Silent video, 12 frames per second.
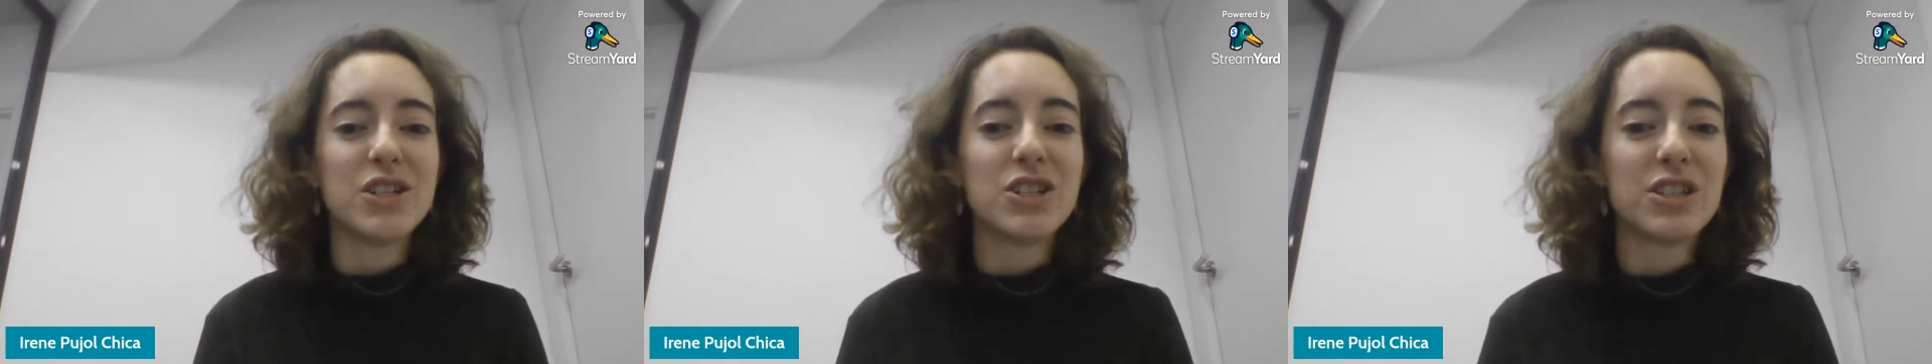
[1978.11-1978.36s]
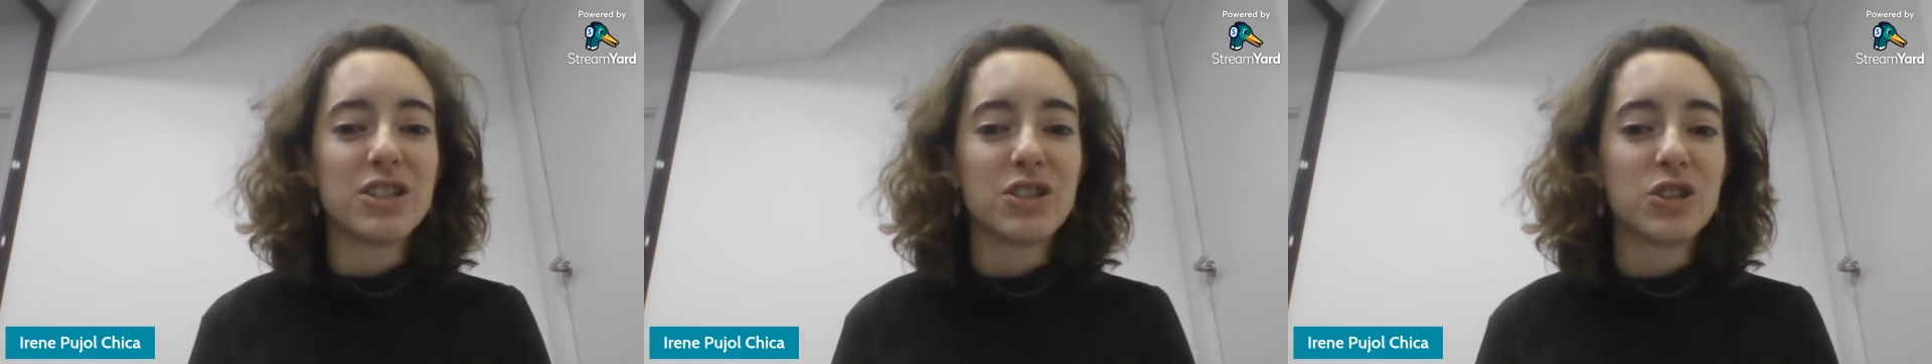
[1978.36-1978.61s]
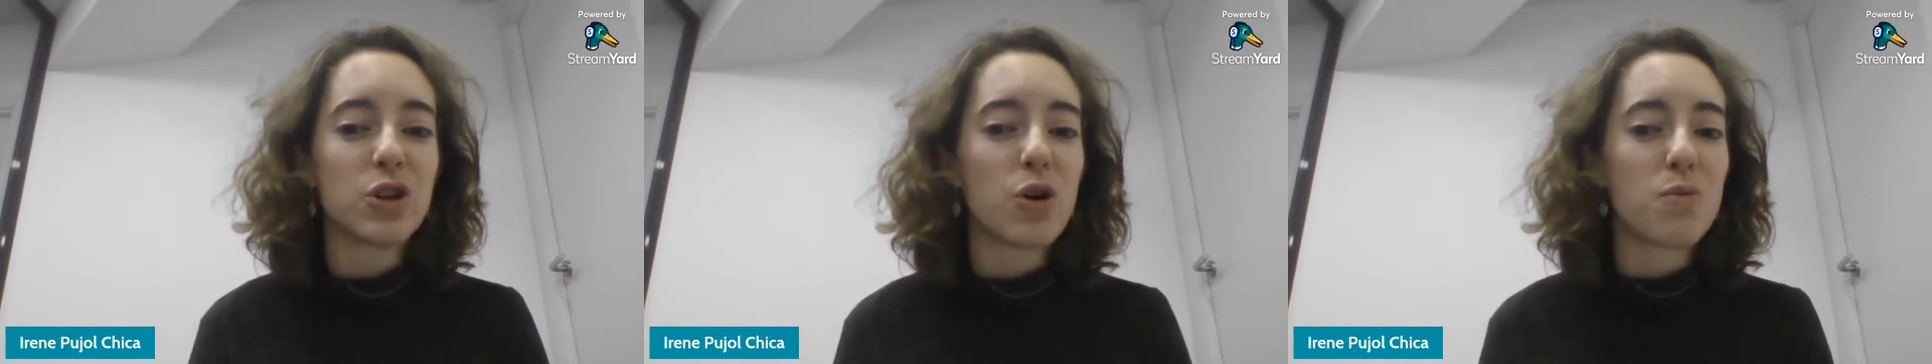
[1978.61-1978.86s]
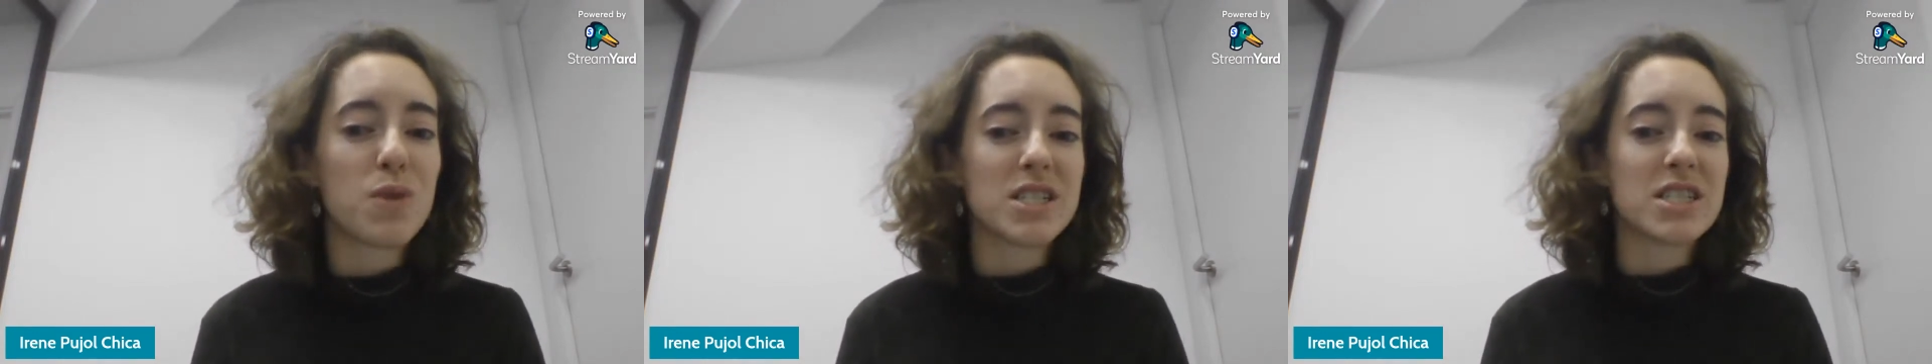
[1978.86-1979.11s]
so
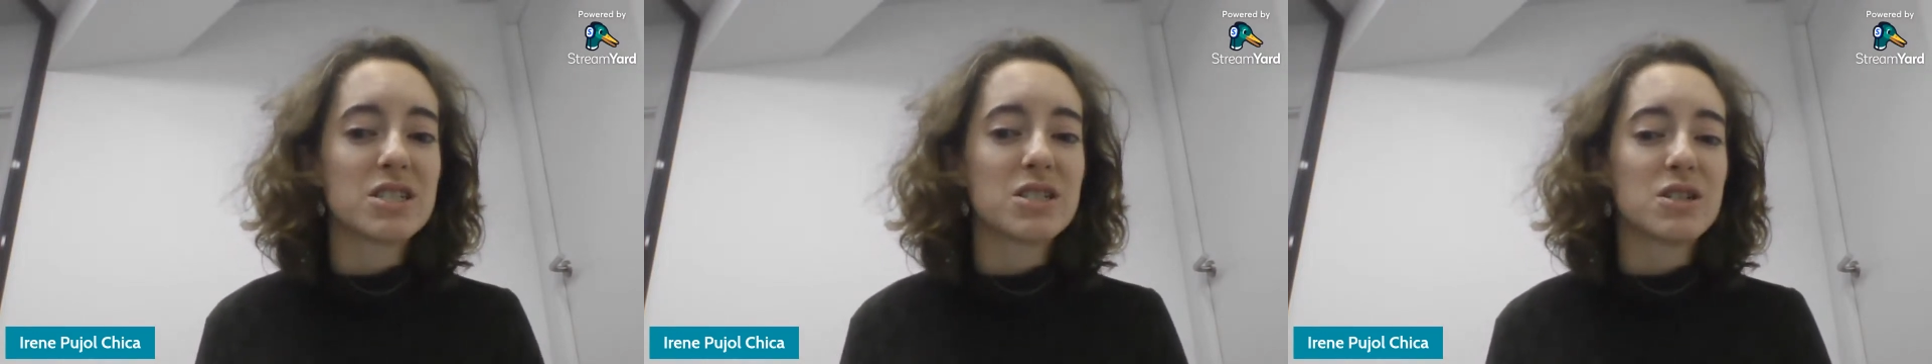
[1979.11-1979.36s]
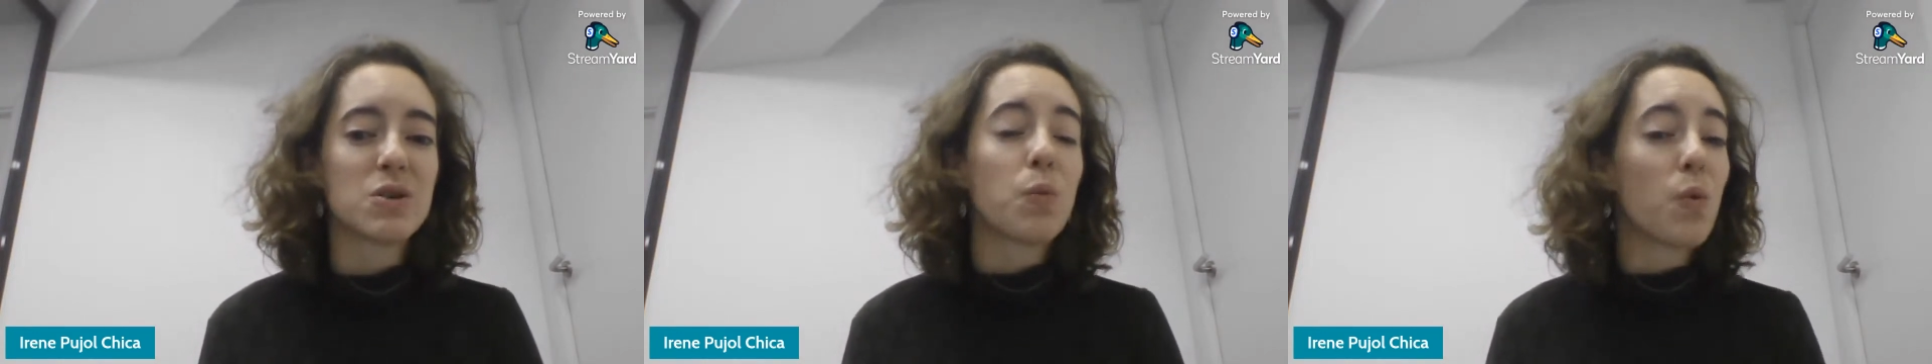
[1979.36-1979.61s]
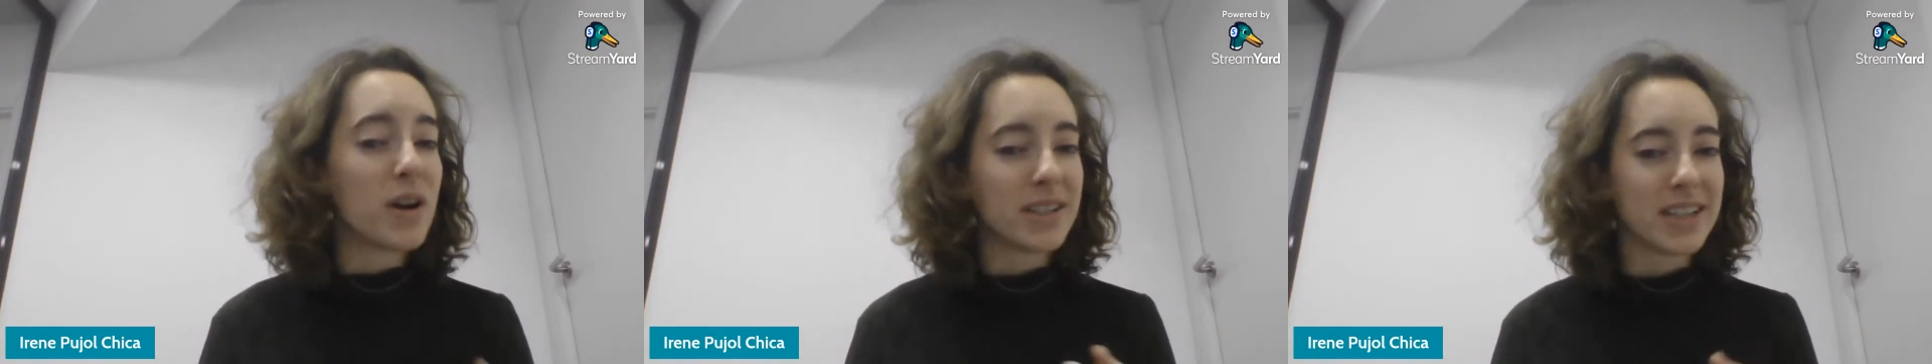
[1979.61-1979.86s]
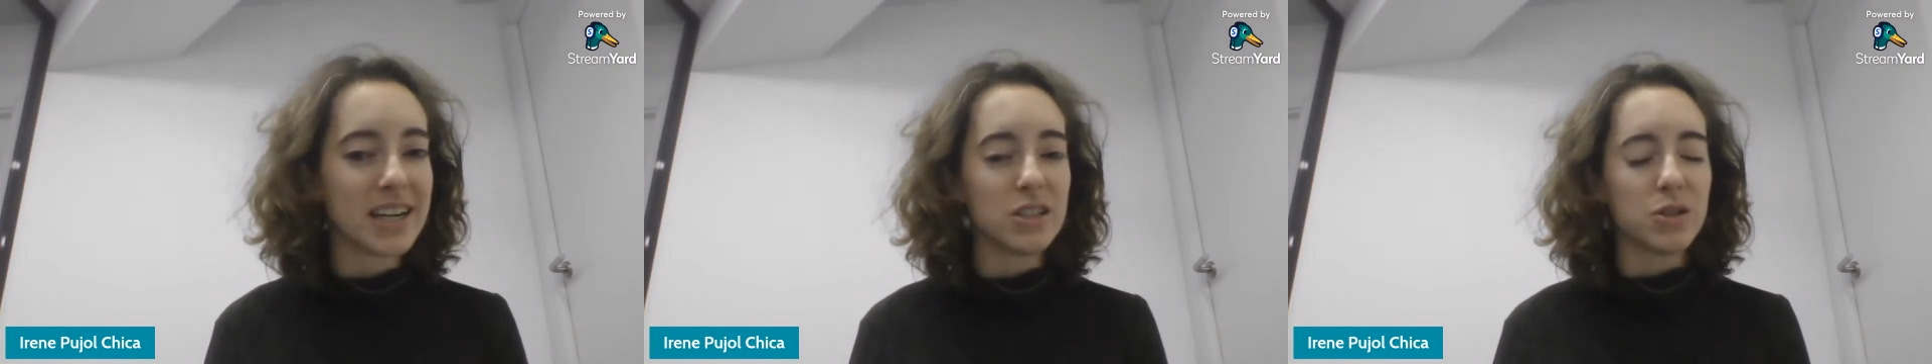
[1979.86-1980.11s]
much one
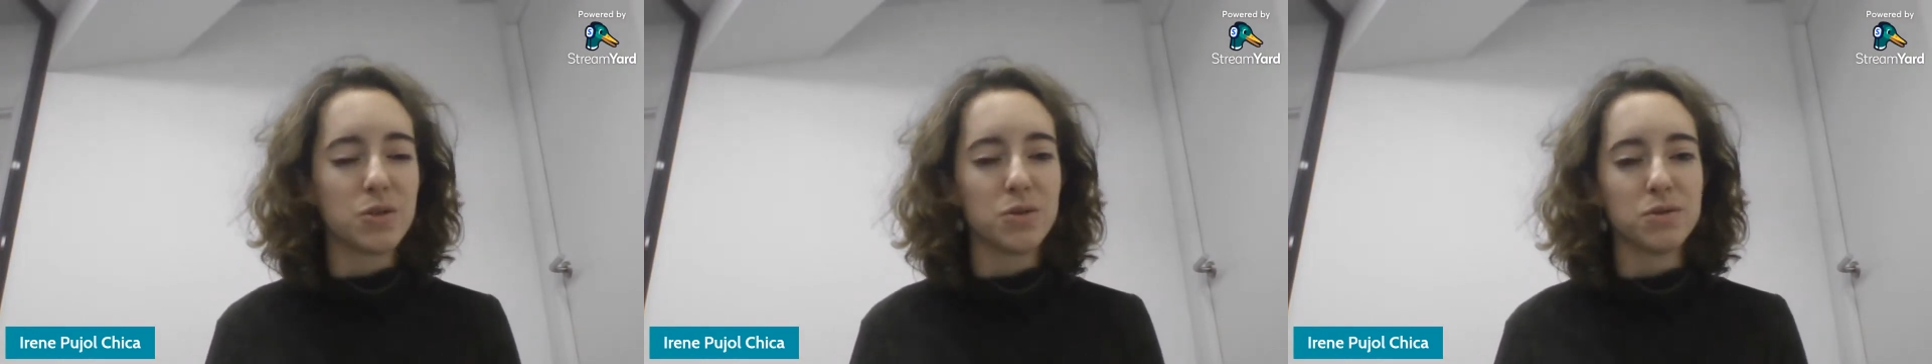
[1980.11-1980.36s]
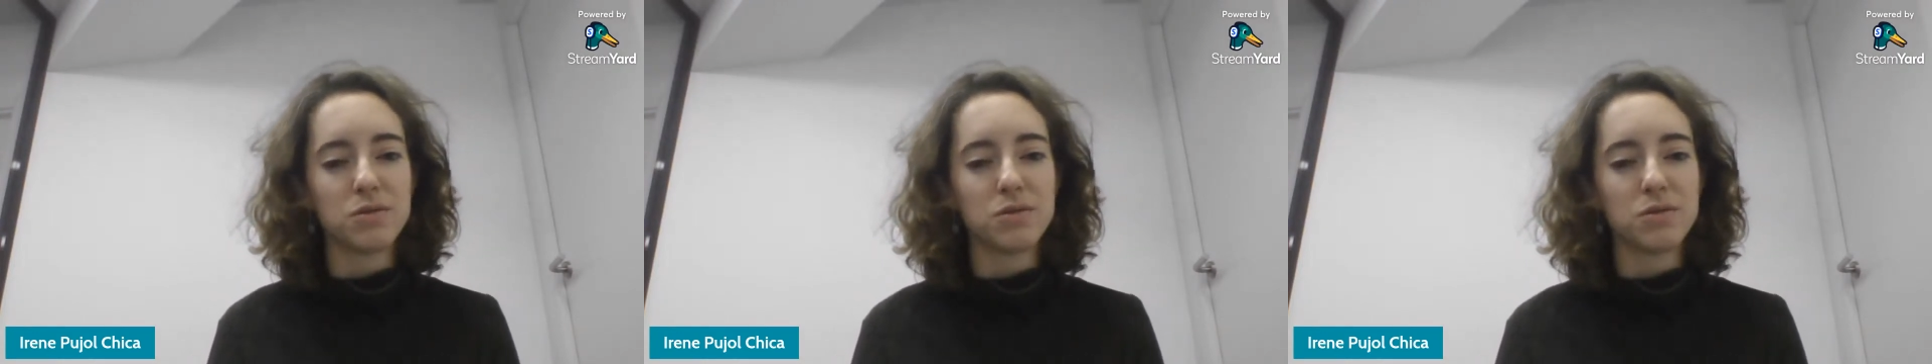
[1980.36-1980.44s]
can do,